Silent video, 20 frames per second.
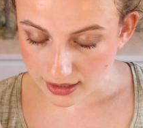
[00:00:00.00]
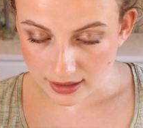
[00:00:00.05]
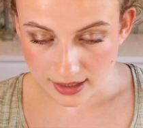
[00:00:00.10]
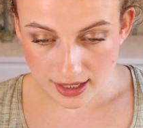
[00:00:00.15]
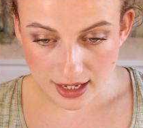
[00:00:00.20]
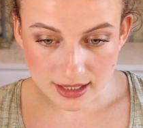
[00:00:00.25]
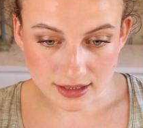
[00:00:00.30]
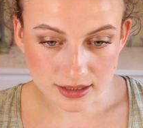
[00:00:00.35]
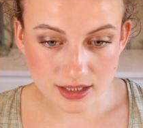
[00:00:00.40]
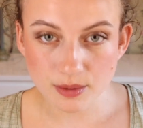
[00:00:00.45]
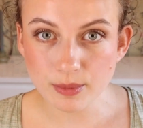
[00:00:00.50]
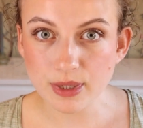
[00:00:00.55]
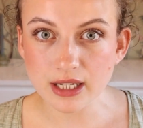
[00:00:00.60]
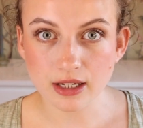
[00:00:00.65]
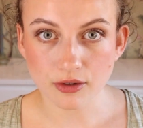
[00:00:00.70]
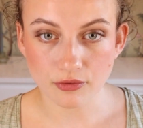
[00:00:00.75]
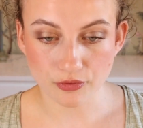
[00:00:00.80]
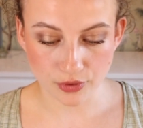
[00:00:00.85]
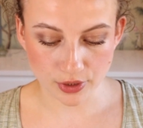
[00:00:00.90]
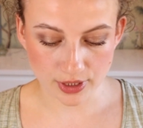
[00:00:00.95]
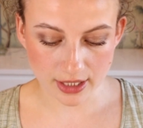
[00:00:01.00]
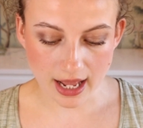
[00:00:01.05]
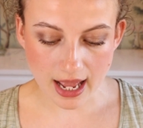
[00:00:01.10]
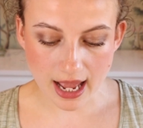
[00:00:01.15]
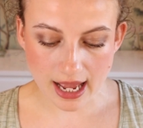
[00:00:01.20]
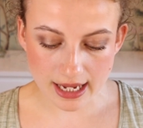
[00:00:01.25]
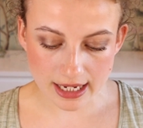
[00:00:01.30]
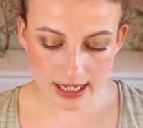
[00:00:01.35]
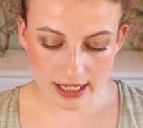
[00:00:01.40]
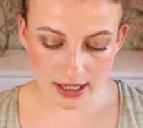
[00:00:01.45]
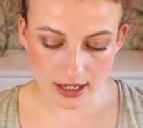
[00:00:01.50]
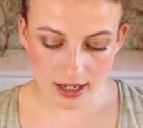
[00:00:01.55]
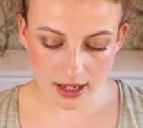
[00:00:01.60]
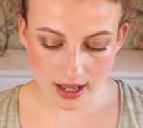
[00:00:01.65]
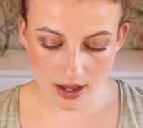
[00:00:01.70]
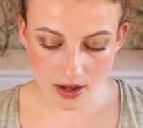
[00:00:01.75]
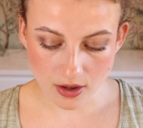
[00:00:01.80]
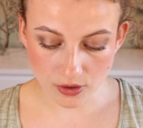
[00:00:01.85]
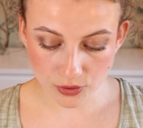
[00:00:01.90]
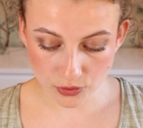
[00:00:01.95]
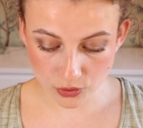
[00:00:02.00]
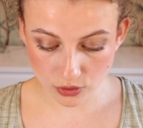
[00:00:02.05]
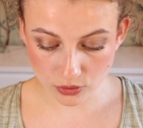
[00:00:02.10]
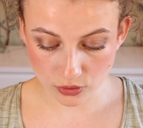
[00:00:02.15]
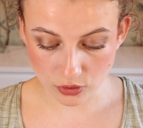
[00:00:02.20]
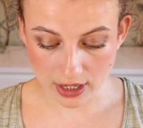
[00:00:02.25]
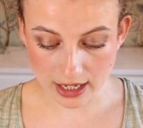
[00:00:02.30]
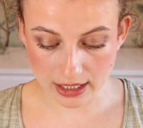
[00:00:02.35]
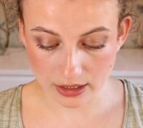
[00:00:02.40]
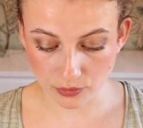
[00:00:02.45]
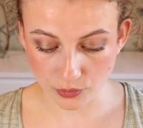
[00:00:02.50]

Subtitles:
Yeah, it's a bit different. I also tried,